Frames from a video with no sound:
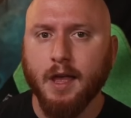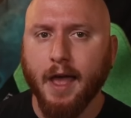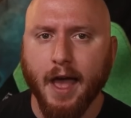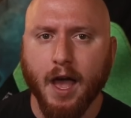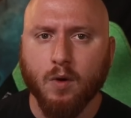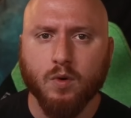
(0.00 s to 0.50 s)

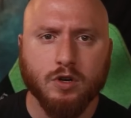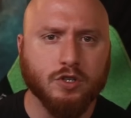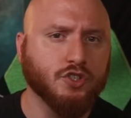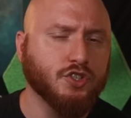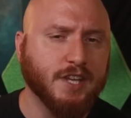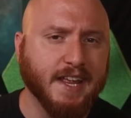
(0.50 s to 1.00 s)

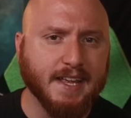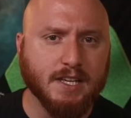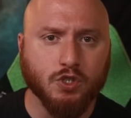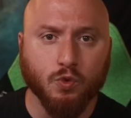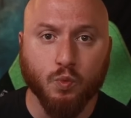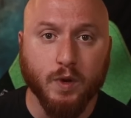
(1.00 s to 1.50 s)
hours,
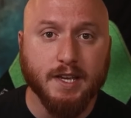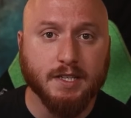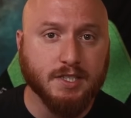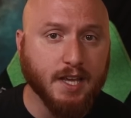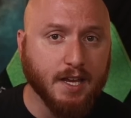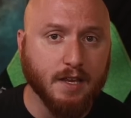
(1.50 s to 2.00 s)
days,
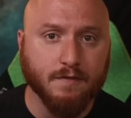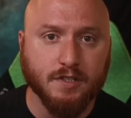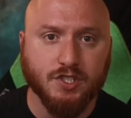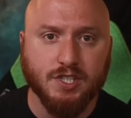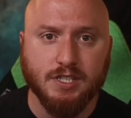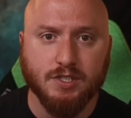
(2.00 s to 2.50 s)
weeks, and even
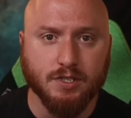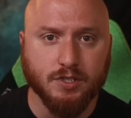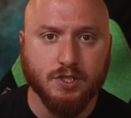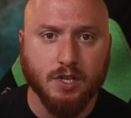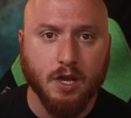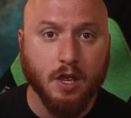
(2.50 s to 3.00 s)

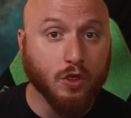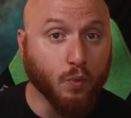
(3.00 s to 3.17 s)
seasons. The